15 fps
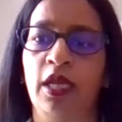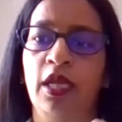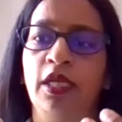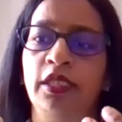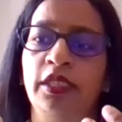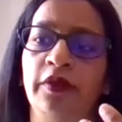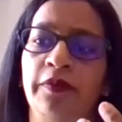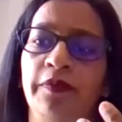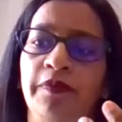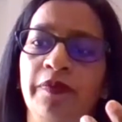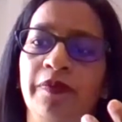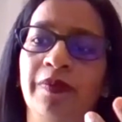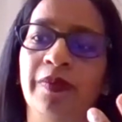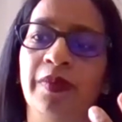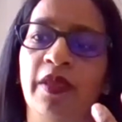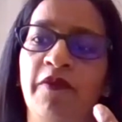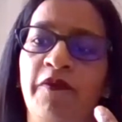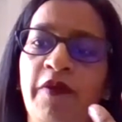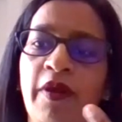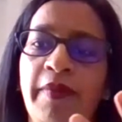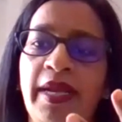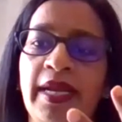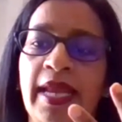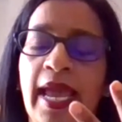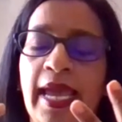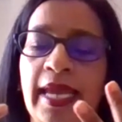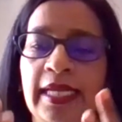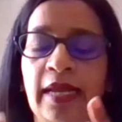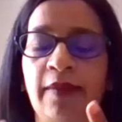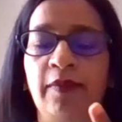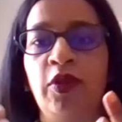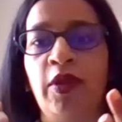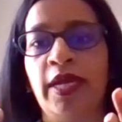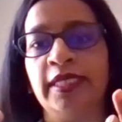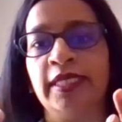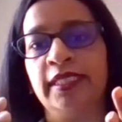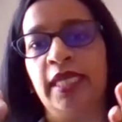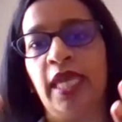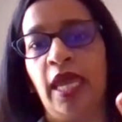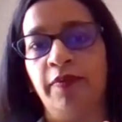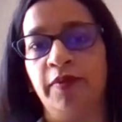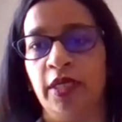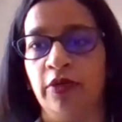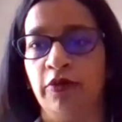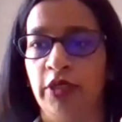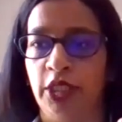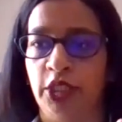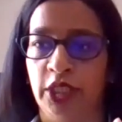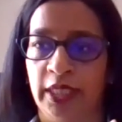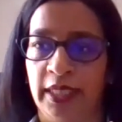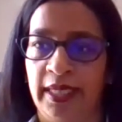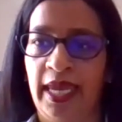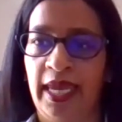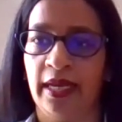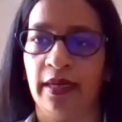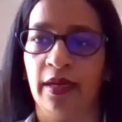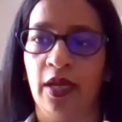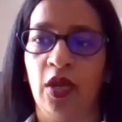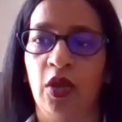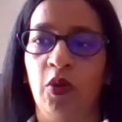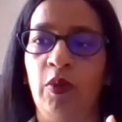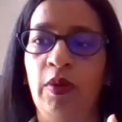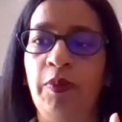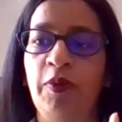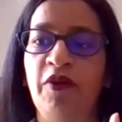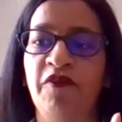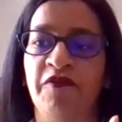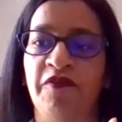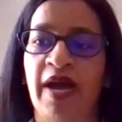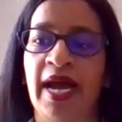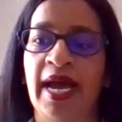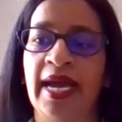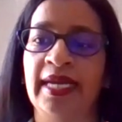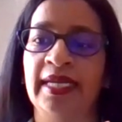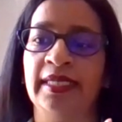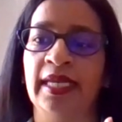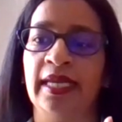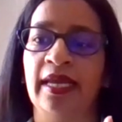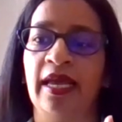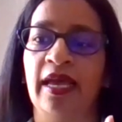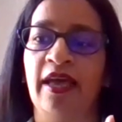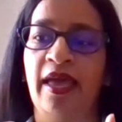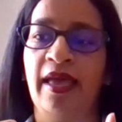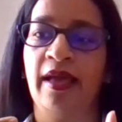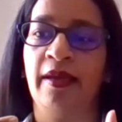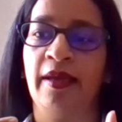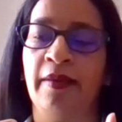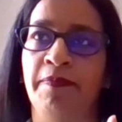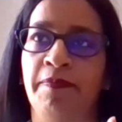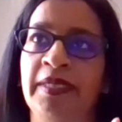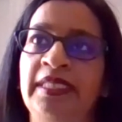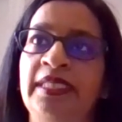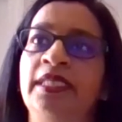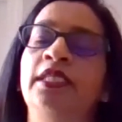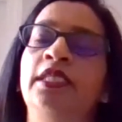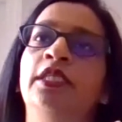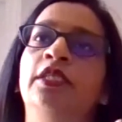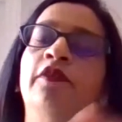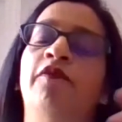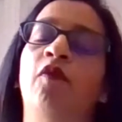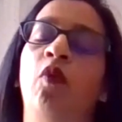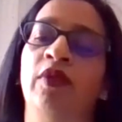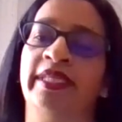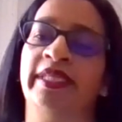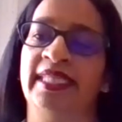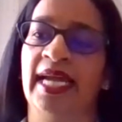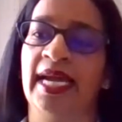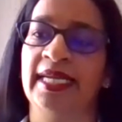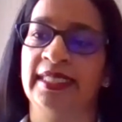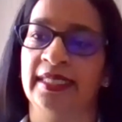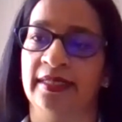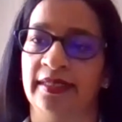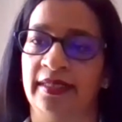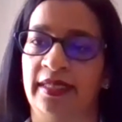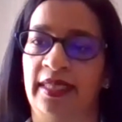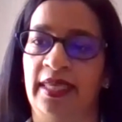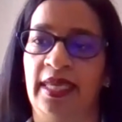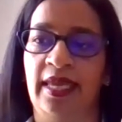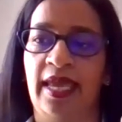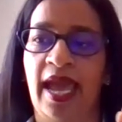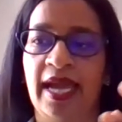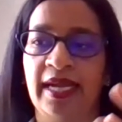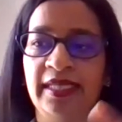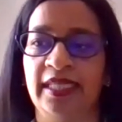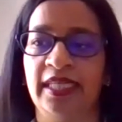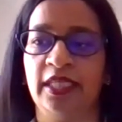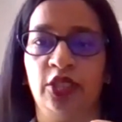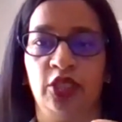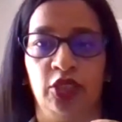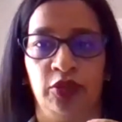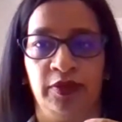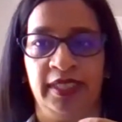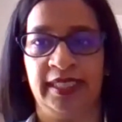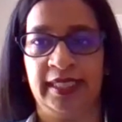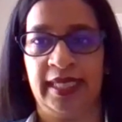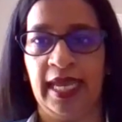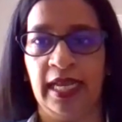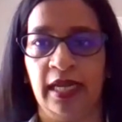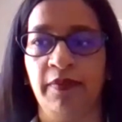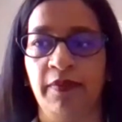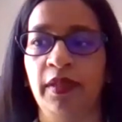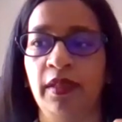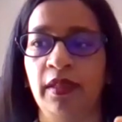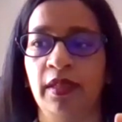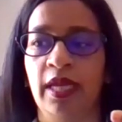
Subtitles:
So from an AWS Cape Town region, again, we provide businesses of all sizes the access to scalable,